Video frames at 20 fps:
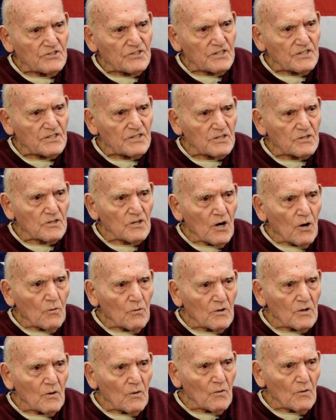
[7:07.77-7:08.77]
She says,
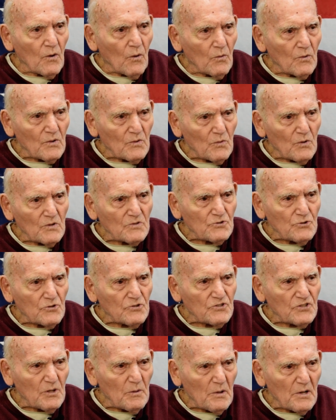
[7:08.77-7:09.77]
we'll do
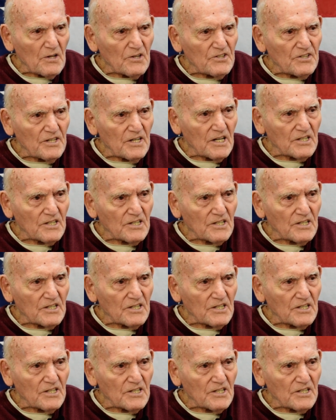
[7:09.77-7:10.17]
it some other day.